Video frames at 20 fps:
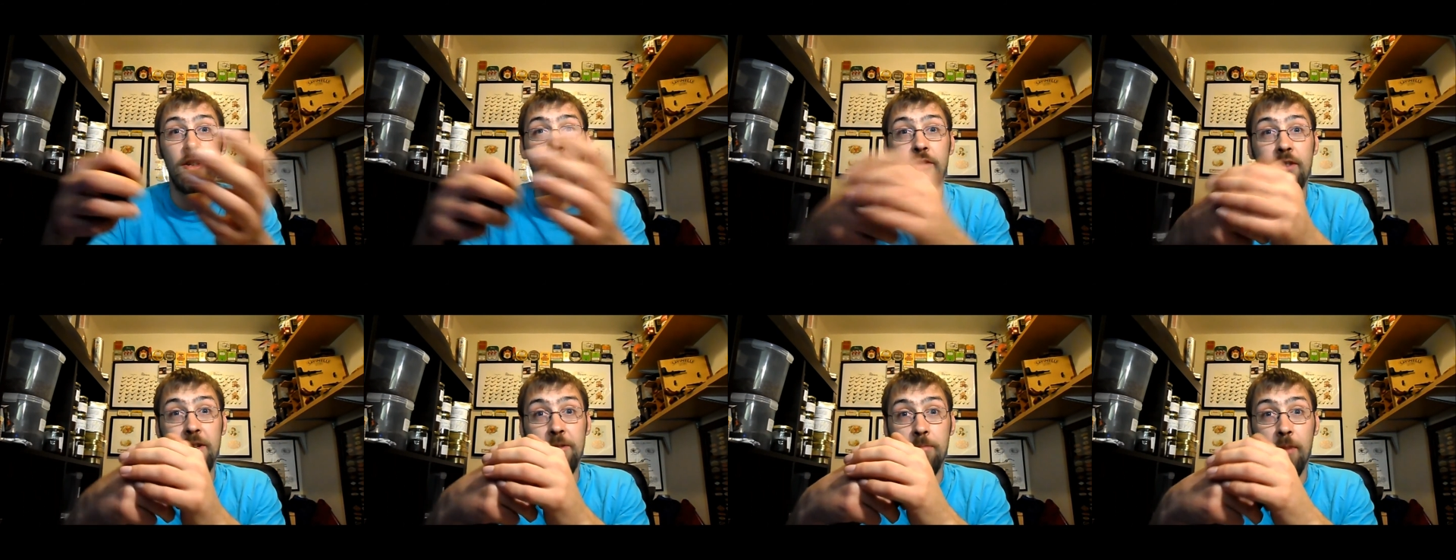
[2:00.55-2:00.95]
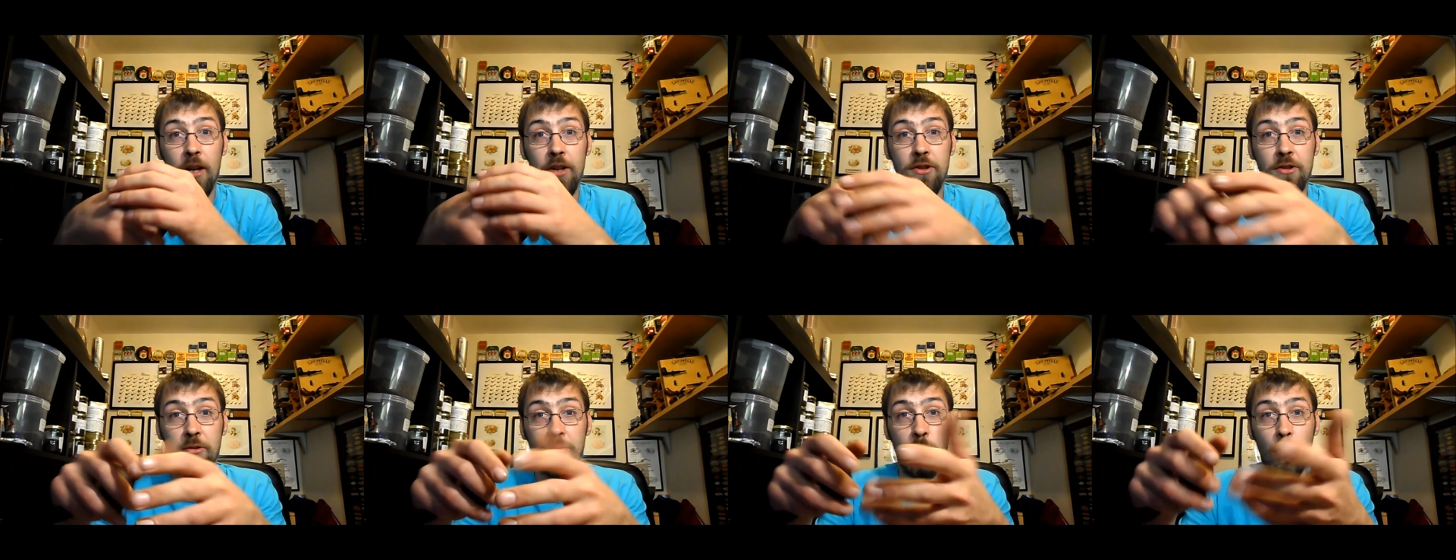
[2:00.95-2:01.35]
you can do this
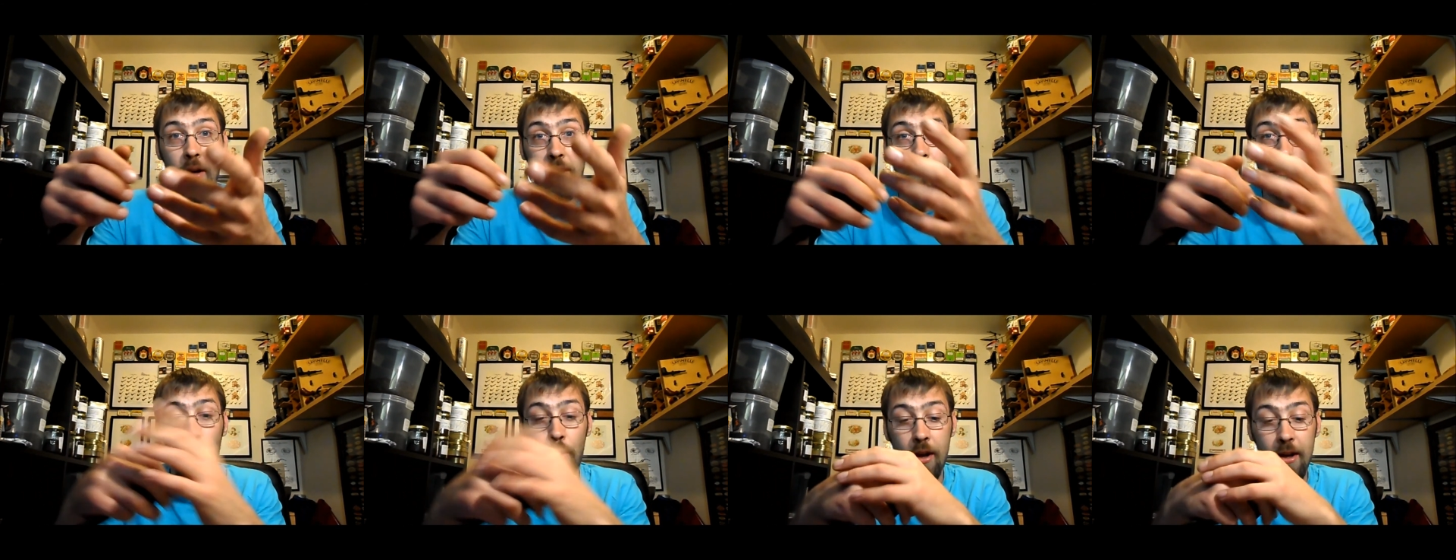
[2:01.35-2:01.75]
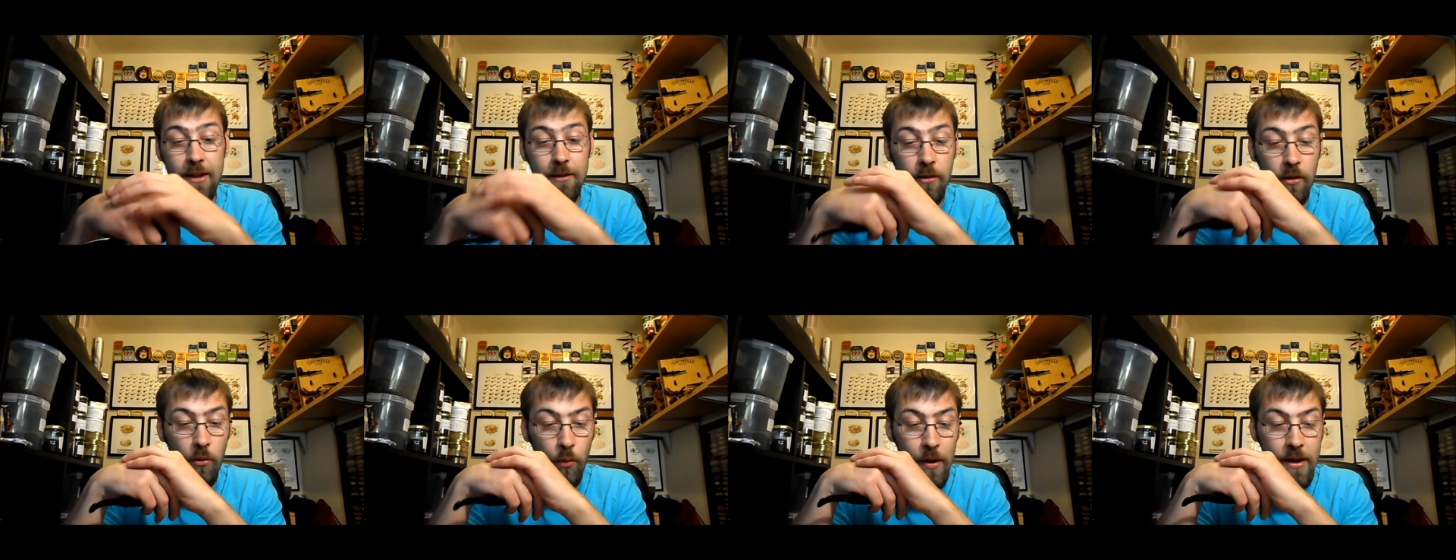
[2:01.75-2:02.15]
by just
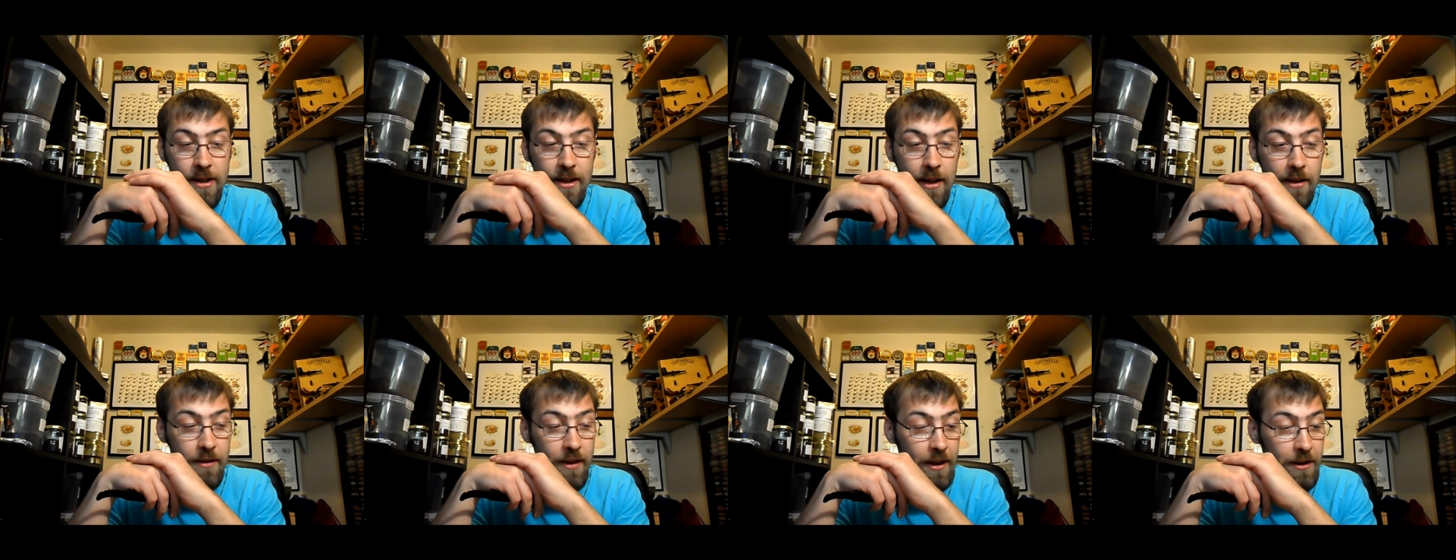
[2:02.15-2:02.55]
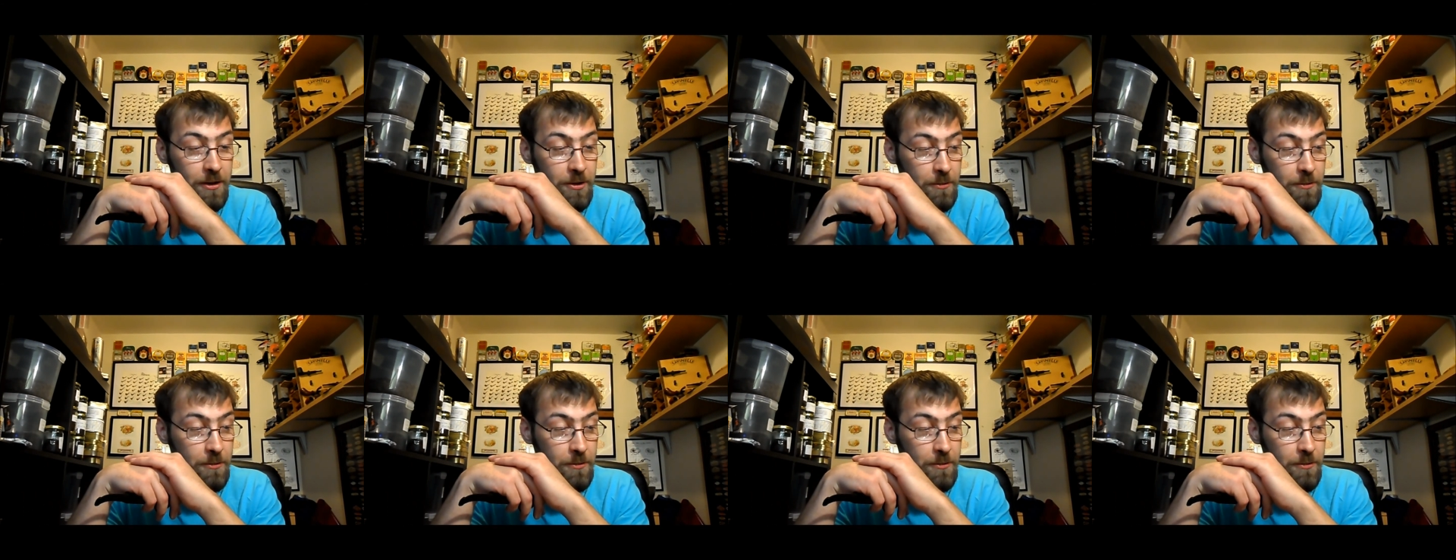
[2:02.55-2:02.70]
whisking